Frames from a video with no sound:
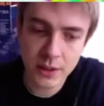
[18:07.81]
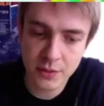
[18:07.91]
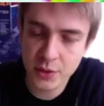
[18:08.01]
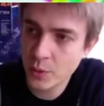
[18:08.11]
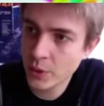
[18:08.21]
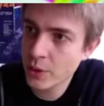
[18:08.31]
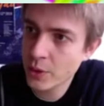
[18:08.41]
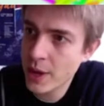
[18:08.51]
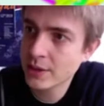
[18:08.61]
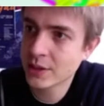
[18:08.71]
if you want, the
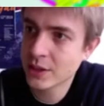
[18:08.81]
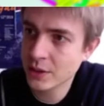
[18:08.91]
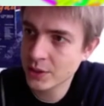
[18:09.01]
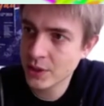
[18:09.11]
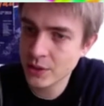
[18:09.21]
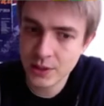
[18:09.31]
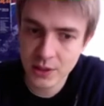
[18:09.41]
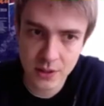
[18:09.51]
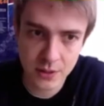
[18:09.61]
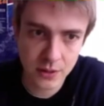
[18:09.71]
best constant
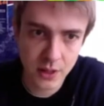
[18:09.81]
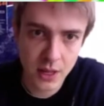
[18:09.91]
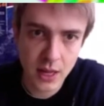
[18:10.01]
here.